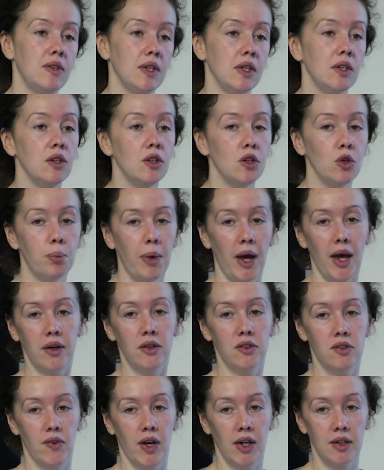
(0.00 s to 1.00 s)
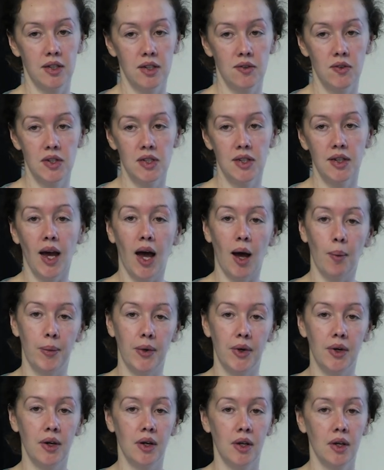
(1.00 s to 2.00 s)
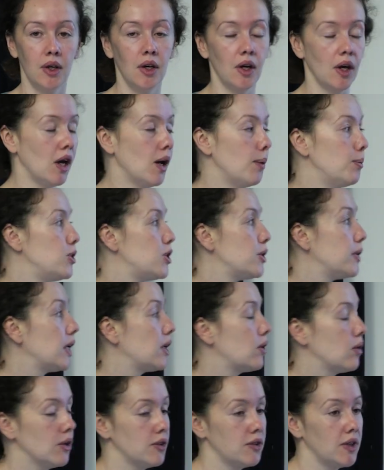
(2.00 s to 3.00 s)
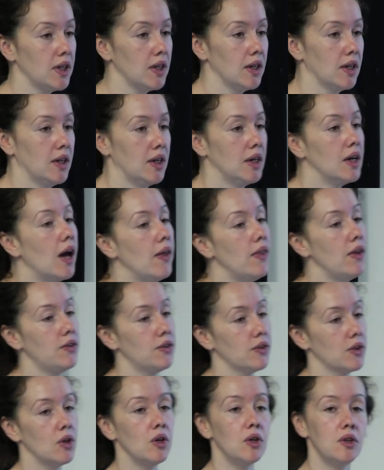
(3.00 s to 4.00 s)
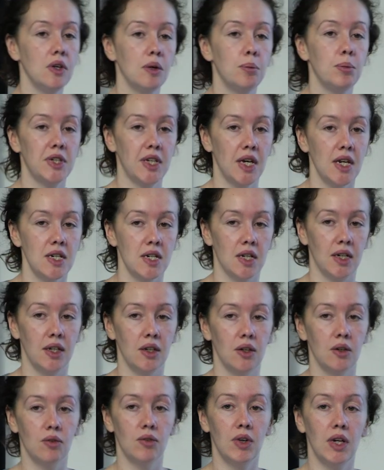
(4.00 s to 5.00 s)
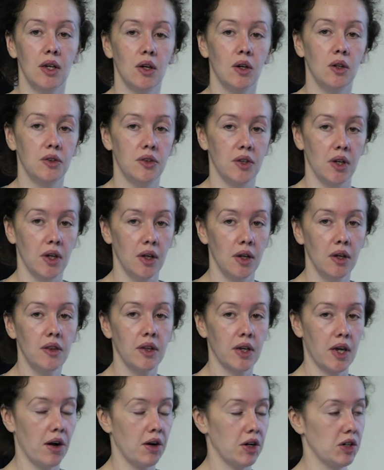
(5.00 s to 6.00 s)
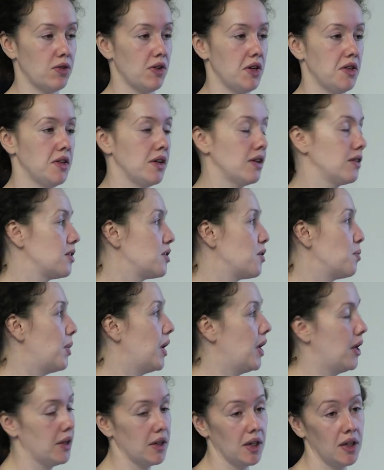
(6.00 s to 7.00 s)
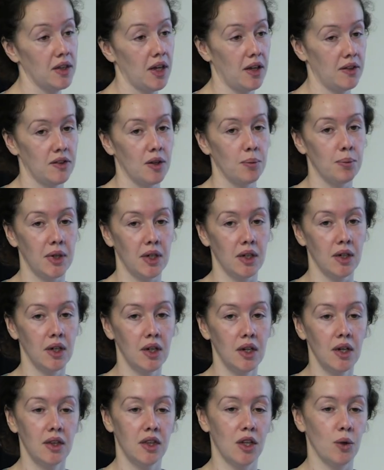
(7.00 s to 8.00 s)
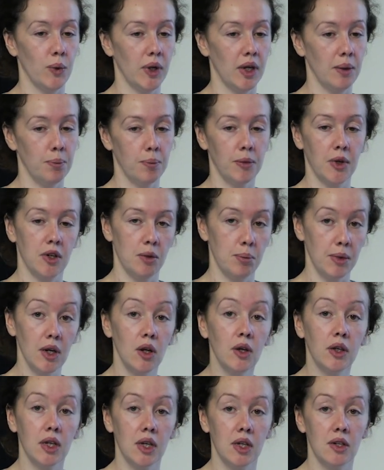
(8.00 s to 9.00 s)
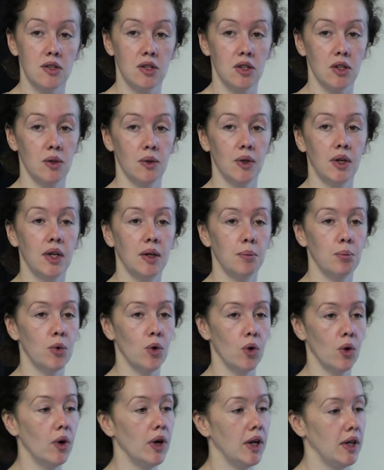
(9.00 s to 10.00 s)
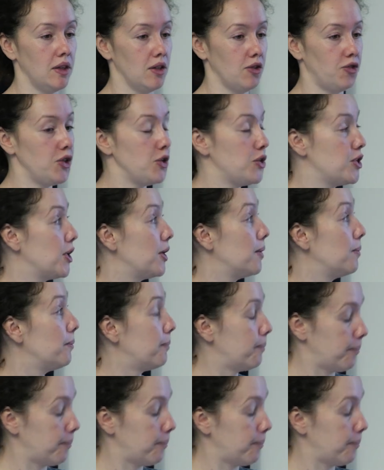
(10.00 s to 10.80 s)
see new patterns of activity happen during crossing, and this could potentially really alter the characteristics of the plant, and that's something that we're going to be looking into more in the future.